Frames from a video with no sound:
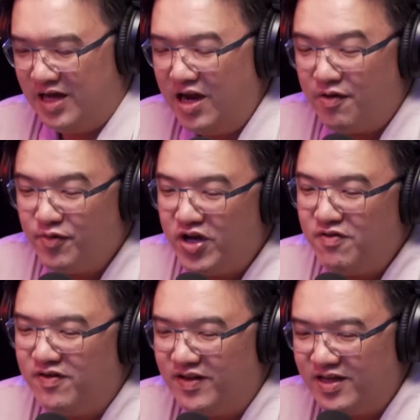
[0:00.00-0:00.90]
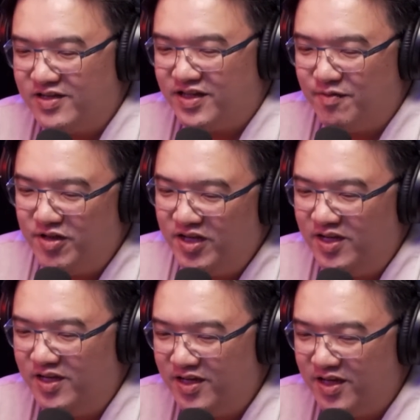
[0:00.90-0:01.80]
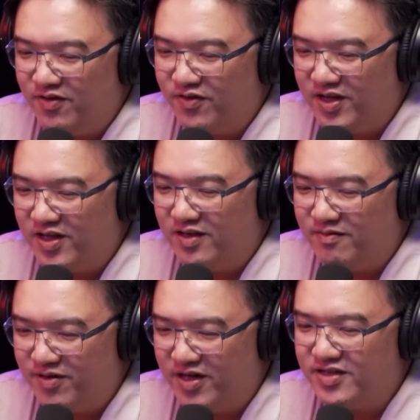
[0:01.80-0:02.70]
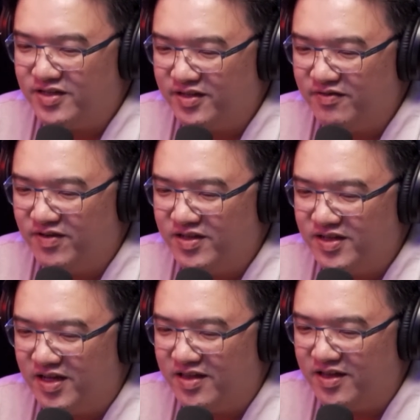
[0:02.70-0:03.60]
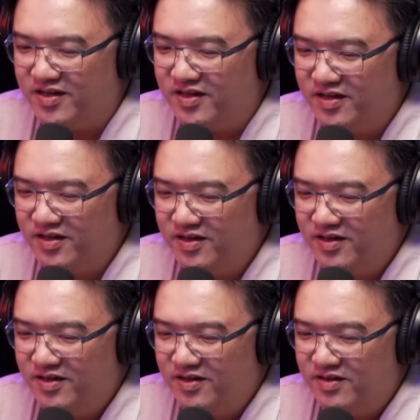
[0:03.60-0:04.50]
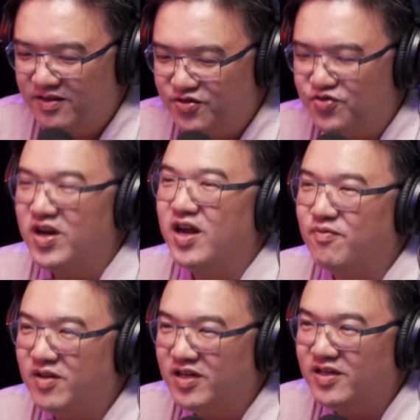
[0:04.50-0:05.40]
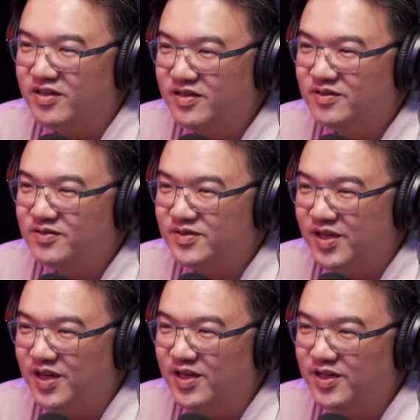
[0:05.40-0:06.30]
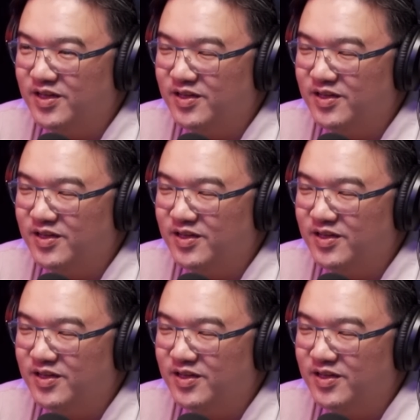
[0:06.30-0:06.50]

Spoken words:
I'm okay with like Skibidi and all that, lah. But there's certain ones that I think straight up like saying